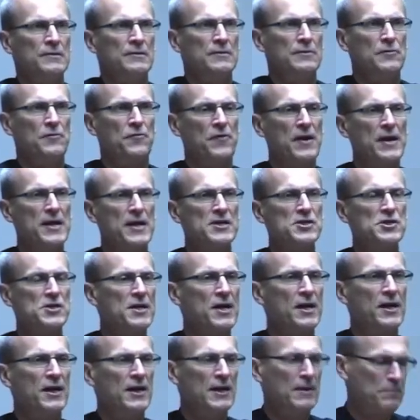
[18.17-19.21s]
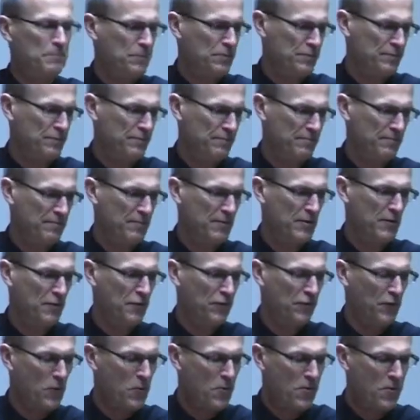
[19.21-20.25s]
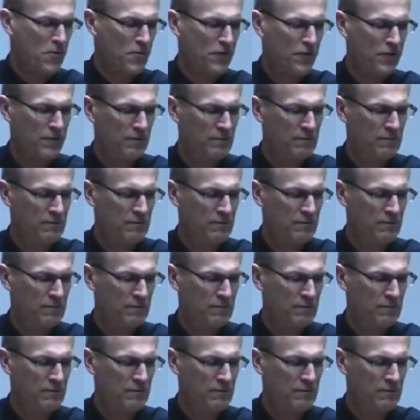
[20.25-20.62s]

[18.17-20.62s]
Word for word: finishing up the fourth